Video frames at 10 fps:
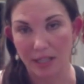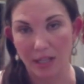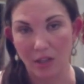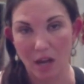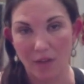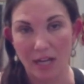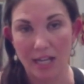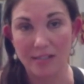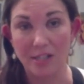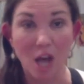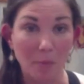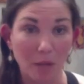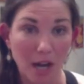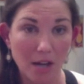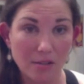a lot of it is the top
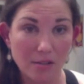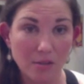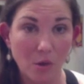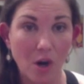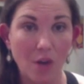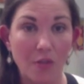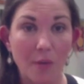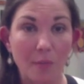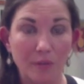players, or